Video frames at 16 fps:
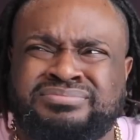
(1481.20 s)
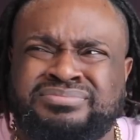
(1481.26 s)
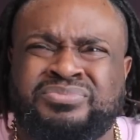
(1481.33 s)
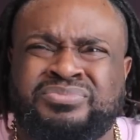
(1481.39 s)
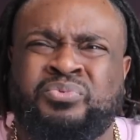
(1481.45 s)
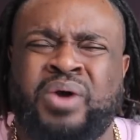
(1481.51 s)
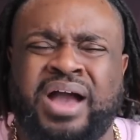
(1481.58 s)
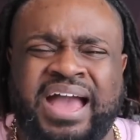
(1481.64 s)

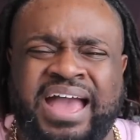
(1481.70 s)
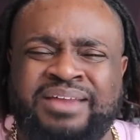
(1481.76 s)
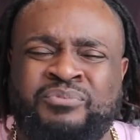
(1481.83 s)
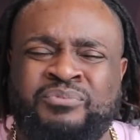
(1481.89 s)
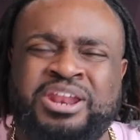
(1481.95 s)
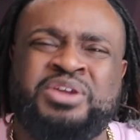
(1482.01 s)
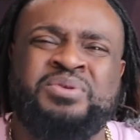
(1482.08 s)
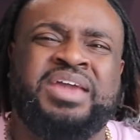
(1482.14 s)

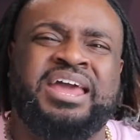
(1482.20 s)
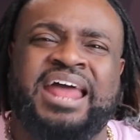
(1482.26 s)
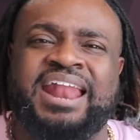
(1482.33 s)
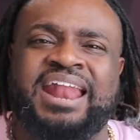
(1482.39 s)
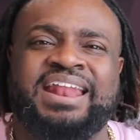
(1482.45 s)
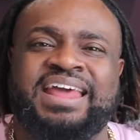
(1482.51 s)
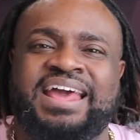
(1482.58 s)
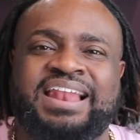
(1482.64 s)
What do you get
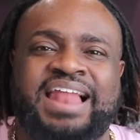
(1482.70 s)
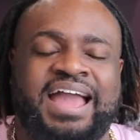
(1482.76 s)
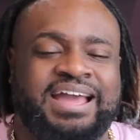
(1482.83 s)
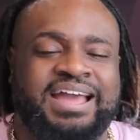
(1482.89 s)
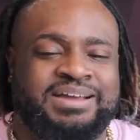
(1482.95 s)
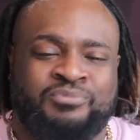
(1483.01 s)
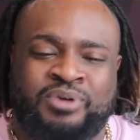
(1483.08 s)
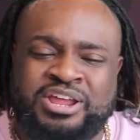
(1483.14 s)
out of that?
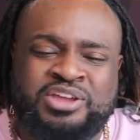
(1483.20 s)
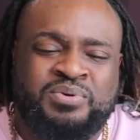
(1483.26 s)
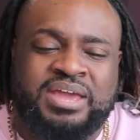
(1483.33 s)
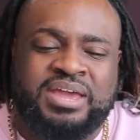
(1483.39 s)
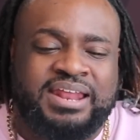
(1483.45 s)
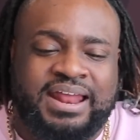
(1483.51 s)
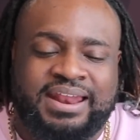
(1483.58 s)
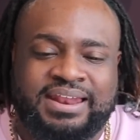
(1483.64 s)
Like, what do you
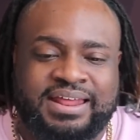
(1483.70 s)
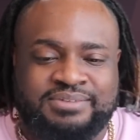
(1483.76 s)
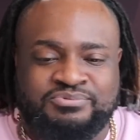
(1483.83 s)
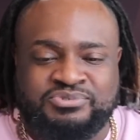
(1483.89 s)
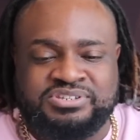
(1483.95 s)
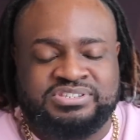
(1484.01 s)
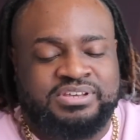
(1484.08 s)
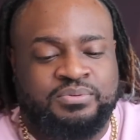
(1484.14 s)
get out of that? It
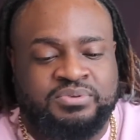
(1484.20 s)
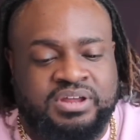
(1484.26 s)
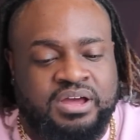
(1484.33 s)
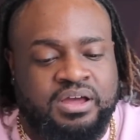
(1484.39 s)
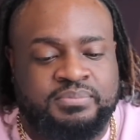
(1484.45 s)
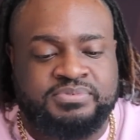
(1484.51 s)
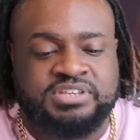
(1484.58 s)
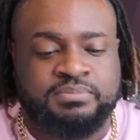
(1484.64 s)
was just so
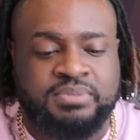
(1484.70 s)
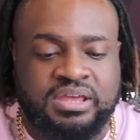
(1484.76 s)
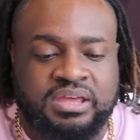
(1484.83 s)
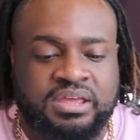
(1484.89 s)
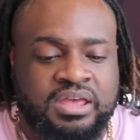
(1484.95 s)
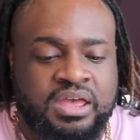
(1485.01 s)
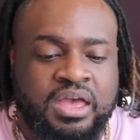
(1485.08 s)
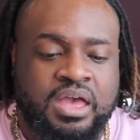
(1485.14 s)
dumb to
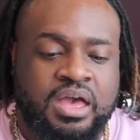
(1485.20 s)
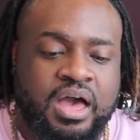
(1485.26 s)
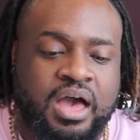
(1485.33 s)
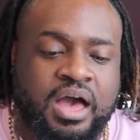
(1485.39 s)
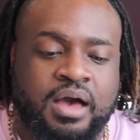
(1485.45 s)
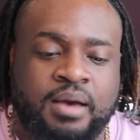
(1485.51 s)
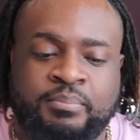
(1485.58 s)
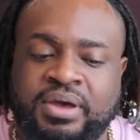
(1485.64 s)
me.
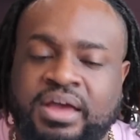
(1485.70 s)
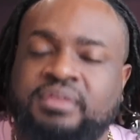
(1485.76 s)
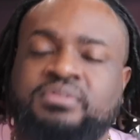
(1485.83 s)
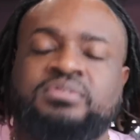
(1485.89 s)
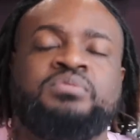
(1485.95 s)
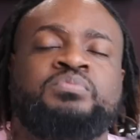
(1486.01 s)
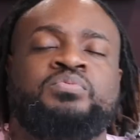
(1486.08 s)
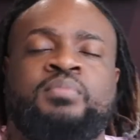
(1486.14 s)

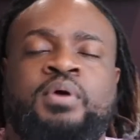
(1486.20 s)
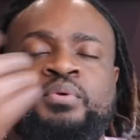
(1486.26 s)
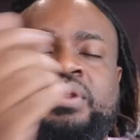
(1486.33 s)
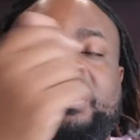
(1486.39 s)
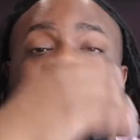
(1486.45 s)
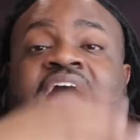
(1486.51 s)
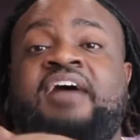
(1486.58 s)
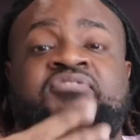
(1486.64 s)
But
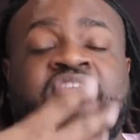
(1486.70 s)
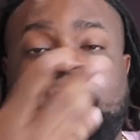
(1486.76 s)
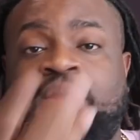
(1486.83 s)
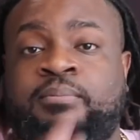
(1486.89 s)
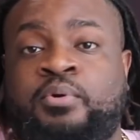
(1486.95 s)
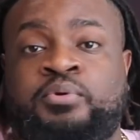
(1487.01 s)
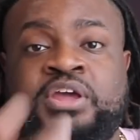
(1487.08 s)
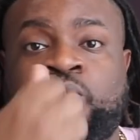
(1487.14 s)
Monique, I feel
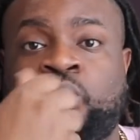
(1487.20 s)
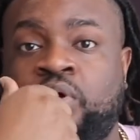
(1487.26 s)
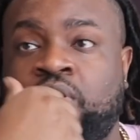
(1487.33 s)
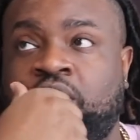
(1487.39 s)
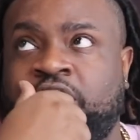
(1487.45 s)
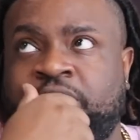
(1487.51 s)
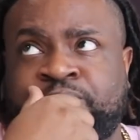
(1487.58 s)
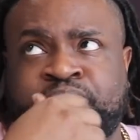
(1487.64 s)
like Monique
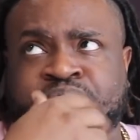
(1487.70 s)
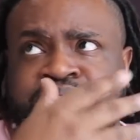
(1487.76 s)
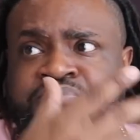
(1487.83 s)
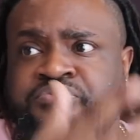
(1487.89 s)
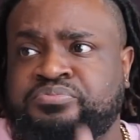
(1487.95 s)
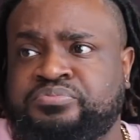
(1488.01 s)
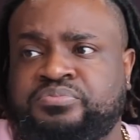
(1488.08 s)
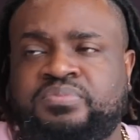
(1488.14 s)
won
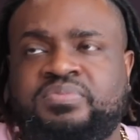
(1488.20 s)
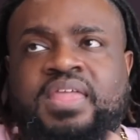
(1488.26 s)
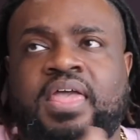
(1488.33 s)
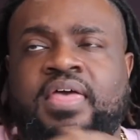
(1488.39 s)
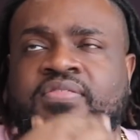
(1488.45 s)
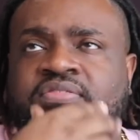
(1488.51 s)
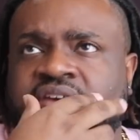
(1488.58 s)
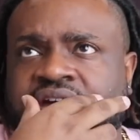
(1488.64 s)

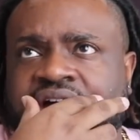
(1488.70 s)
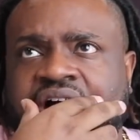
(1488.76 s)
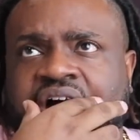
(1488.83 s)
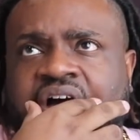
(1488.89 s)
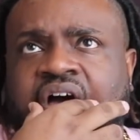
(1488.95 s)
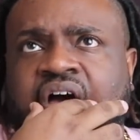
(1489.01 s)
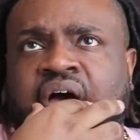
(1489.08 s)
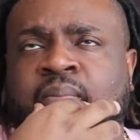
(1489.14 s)
the
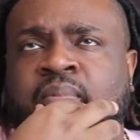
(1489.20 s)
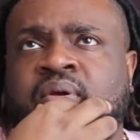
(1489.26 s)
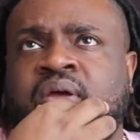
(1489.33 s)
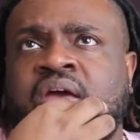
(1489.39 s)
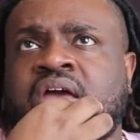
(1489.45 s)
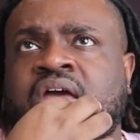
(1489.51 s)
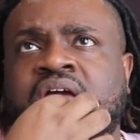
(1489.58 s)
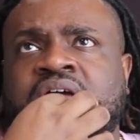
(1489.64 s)

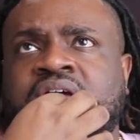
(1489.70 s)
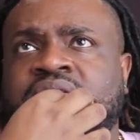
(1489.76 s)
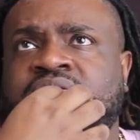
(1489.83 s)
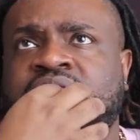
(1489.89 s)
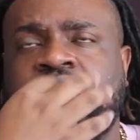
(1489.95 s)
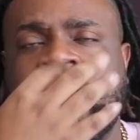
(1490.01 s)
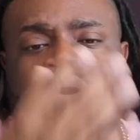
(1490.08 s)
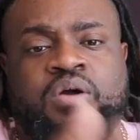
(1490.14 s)

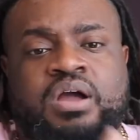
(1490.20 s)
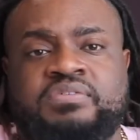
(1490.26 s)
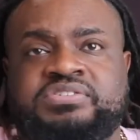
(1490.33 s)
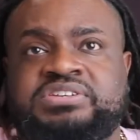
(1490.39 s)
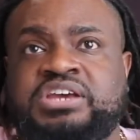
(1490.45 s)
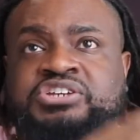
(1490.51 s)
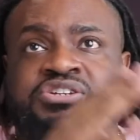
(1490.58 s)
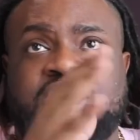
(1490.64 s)
whole
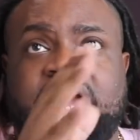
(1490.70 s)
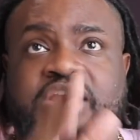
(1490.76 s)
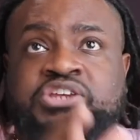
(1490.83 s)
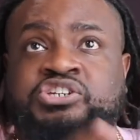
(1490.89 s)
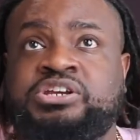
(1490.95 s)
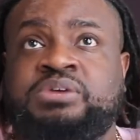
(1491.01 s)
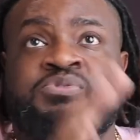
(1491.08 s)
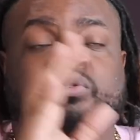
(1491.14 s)
conversation. Like,
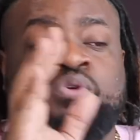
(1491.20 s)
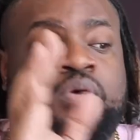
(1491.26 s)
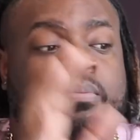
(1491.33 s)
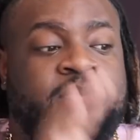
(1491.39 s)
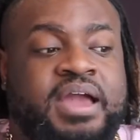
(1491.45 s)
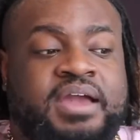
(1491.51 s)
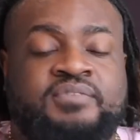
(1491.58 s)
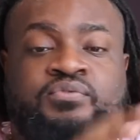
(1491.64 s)
she was
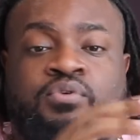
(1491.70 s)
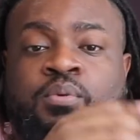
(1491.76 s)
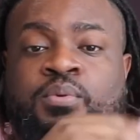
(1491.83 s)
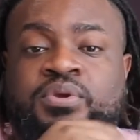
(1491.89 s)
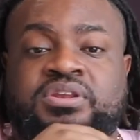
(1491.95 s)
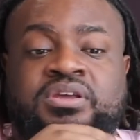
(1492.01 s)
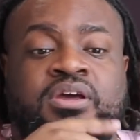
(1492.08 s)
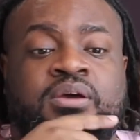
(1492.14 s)
going back and forth
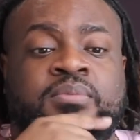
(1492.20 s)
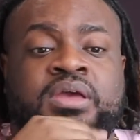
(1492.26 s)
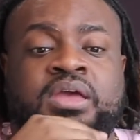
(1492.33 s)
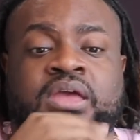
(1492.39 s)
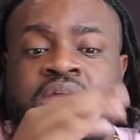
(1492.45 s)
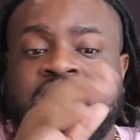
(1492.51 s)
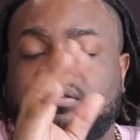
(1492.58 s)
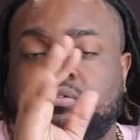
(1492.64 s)
with them.
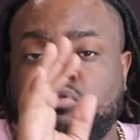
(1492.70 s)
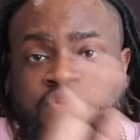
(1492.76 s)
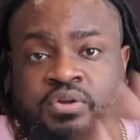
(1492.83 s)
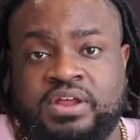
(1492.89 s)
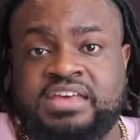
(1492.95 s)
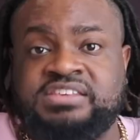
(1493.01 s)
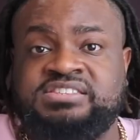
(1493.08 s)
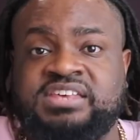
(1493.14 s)
You know,
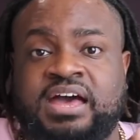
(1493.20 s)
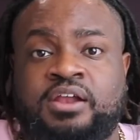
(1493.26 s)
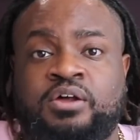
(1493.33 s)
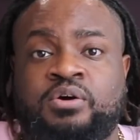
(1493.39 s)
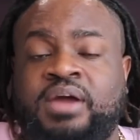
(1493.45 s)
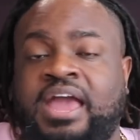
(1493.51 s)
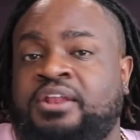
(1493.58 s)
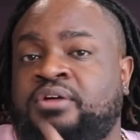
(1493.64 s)
they
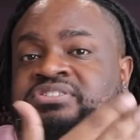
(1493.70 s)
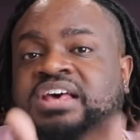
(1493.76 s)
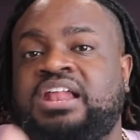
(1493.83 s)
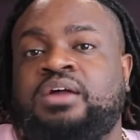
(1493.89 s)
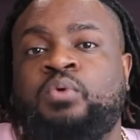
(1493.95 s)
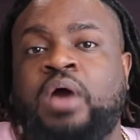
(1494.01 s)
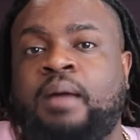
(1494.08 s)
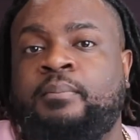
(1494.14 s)
settled. Ain't no
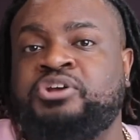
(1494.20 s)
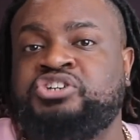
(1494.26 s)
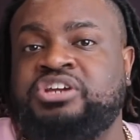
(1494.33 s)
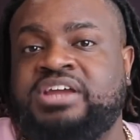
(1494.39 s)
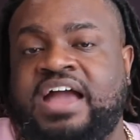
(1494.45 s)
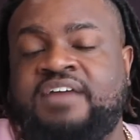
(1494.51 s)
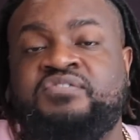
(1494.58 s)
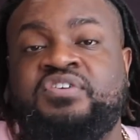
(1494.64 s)
telling how much she
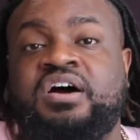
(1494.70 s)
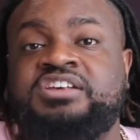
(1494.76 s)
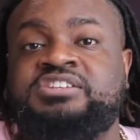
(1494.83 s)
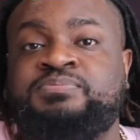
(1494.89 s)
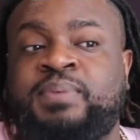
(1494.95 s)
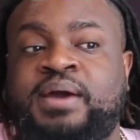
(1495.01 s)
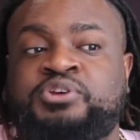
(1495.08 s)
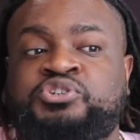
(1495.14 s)
got for her
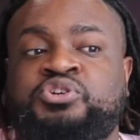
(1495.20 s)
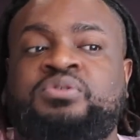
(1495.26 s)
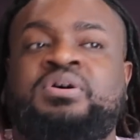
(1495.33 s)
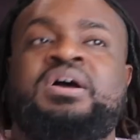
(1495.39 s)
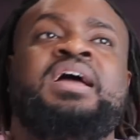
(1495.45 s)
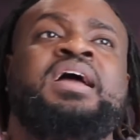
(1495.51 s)
special.